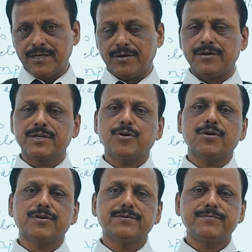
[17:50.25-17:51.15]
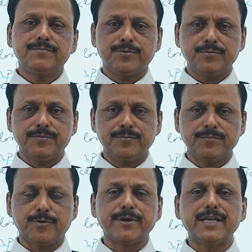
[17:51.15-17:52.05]
or call on
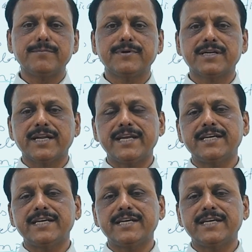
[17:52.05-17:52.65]
mobile number